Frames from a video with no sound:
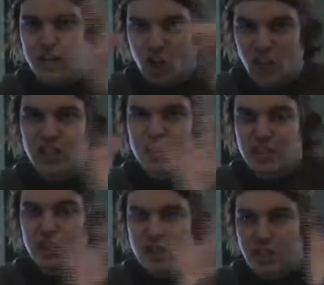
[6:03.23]
and darkness
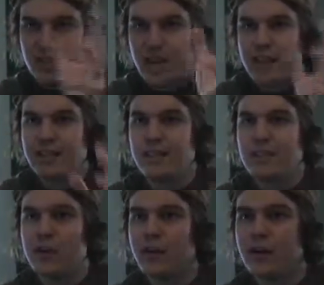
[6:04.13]
just attacking
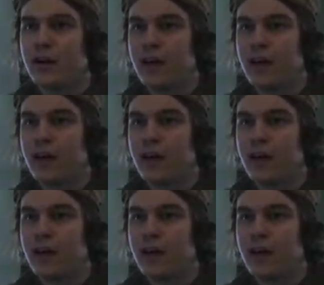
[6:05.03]
each other,